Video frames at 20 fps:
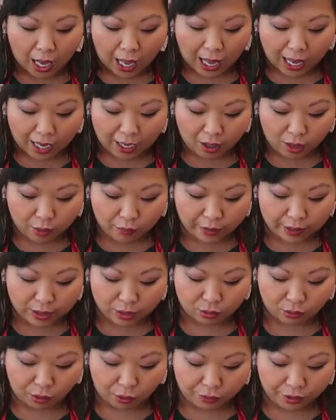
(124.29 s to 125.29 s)
I
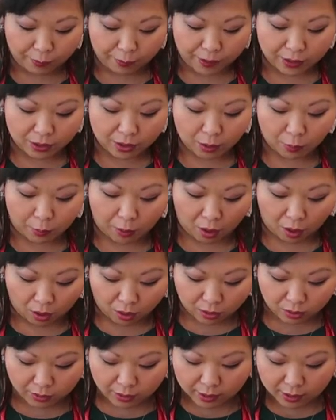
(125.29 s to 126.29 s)
always roll them into
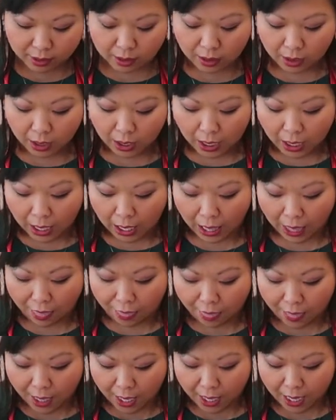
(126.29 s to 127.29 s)
balls
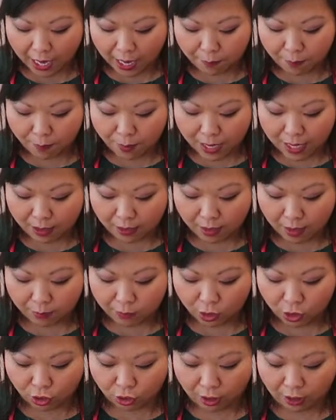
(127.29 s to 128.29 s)
and then I bake
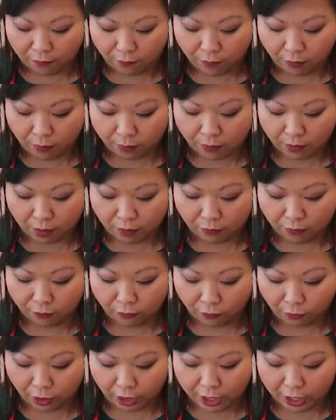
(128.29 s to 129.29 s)
them straight from the
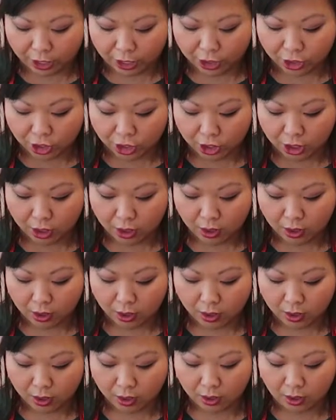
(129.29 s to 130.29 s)
fridge
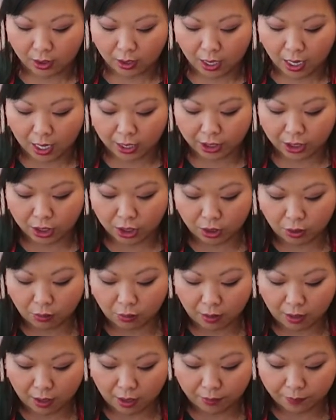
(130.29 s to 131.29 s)

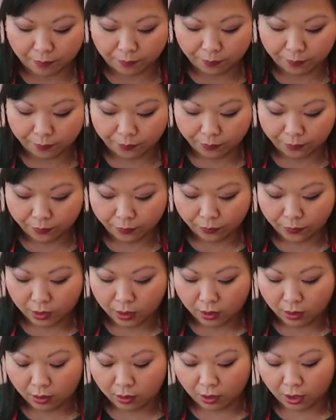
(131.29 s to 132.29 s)
onto
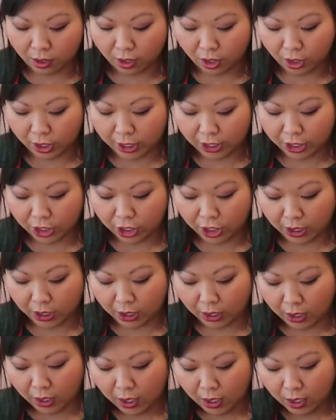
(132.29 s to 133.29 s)
the cookie
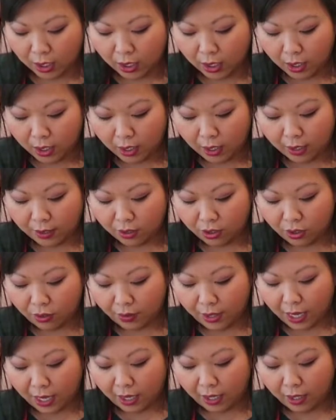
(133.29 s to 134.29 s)
sheet so
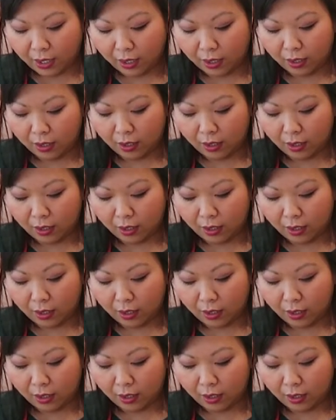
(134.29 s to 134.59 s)
that